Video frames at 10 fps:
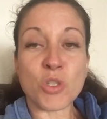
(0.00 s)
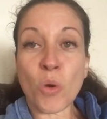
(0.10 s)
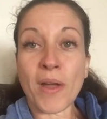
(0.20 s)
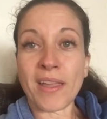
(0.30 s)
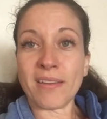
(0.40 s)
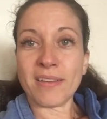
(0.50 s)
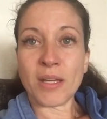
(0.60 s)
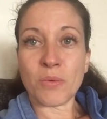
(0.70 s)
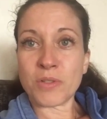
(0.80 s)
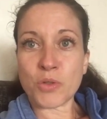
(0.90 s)
joy.
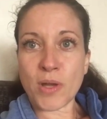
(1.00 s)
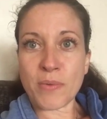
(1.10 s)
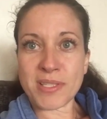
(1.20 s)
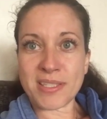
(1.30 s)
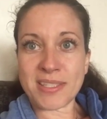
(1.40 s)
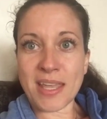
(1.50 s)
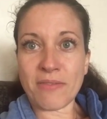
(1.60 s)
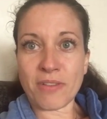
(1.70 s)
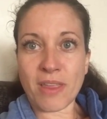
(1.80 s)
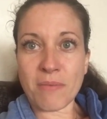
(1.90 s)
It, joy wasn't
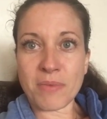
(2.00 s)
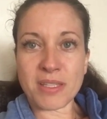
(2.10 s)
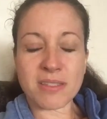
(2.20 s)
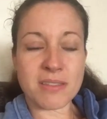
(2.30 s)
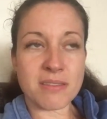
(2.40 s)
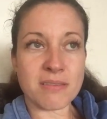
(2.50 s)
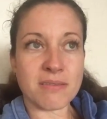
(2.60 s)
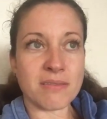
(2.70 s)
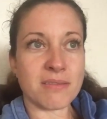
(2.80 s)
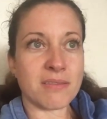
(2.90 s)
safe for them. It's
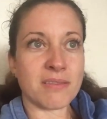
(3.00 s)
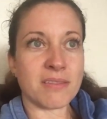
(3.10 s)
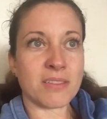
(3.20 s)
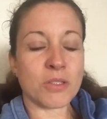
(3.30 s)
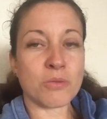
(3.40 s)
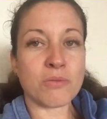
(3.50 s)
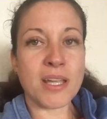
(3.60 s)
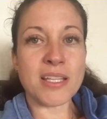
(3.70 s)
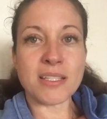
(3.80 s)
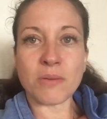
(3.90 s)

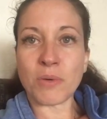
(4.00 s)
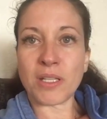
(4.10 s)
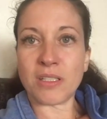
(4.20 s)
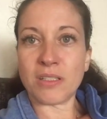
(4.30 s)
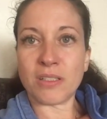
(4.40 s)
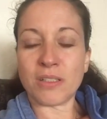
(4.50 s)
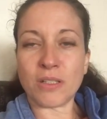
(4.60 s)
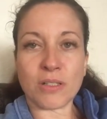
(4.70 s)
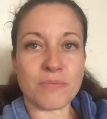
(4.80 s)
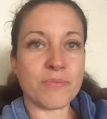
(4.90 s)
crazy when
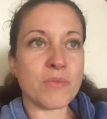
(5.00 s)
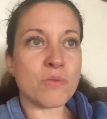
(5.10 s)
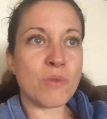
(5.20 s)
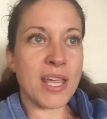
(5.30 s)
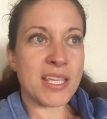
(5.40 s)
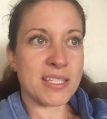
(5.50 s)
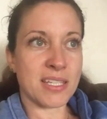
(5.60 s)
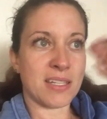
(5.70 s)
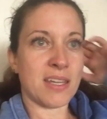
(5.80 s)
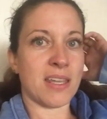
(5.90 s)
you're
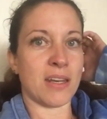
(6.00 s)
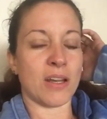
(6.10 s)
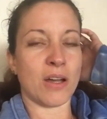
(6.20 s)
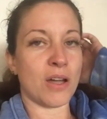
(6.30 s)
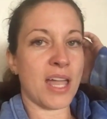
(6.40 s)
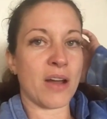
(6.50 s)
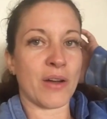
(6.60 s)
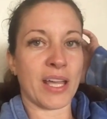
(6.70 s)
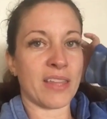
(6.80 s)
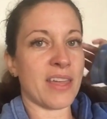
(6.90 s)
raised in an
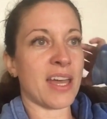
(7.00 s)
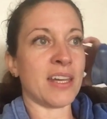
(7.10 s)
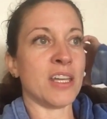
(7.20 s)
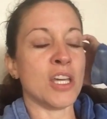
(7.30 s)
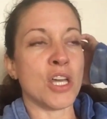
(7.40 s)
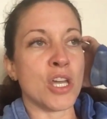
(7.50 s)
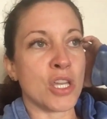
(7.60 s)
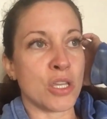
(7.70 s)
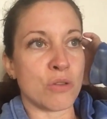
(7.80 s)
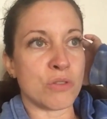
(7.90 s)
area that
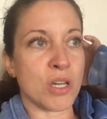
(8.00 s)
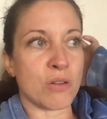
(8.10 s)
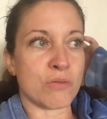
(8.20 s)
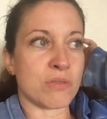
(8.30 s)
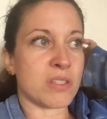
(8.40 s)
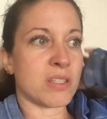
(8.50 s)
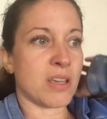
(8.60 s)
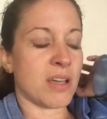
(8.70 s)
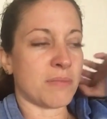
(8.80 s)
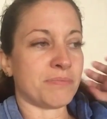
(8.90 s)
you don't,
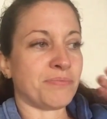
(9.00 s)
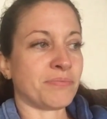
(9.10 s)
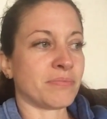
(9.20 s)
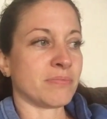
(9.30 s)
um,